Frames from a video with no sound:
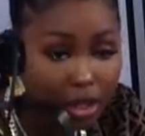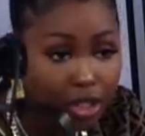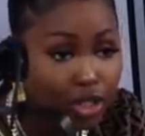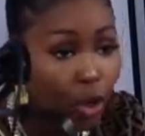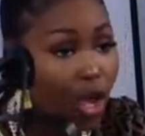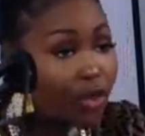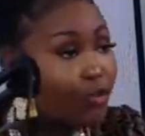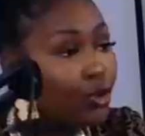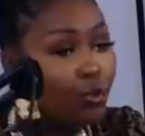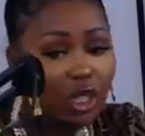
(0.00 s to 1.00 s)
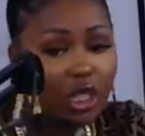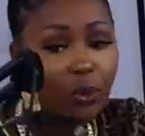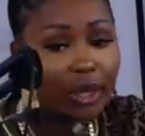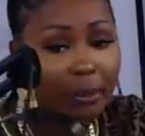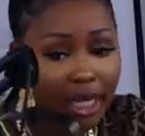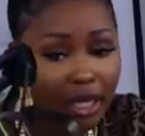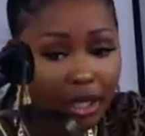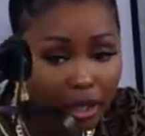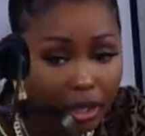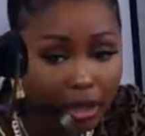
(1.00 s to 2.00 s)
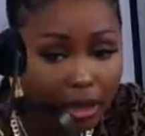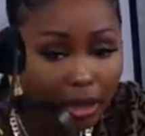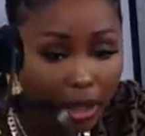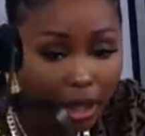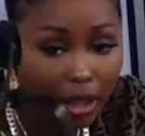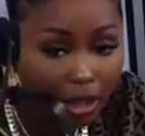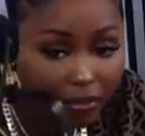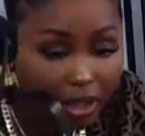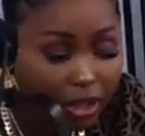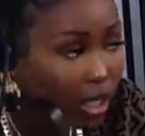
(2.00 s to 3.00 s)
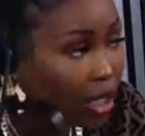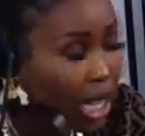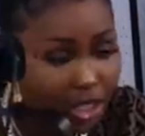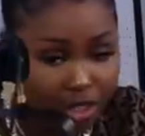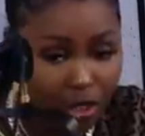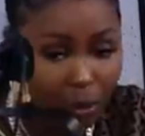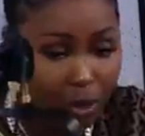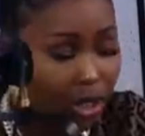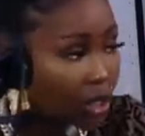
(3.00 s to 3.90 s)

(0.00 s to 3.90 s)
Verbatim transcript: So if you really want to make a good living as a stripper,